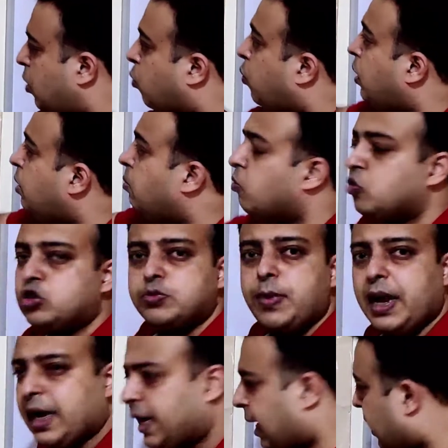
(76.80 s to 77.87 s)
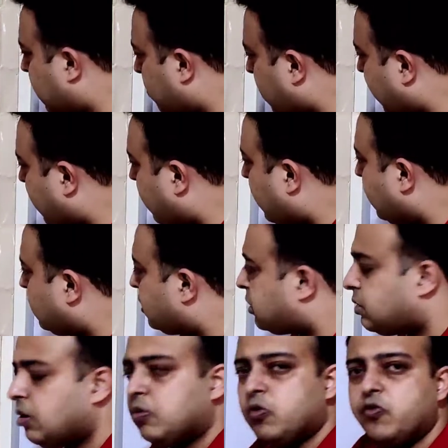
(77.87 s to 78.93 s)
queen moves back and white gets
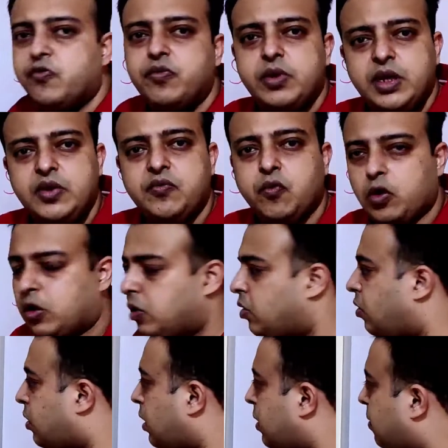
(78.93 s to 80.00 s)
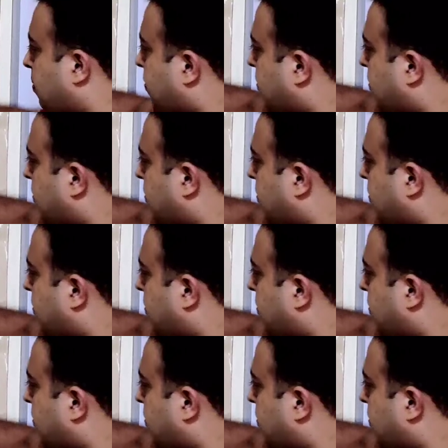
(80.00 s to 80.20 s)
the move e4. Okay,